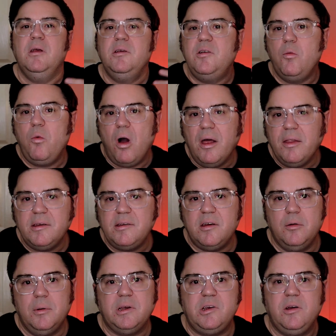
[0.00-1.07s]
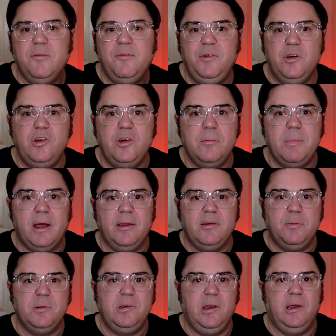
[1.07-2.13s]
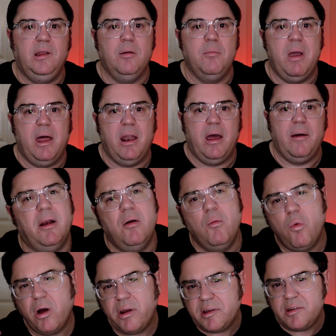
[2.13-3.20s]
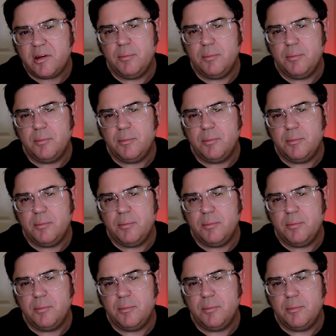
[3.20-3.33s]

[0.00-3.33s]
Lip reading: So why is there so much confusion about this particular matter? And why do so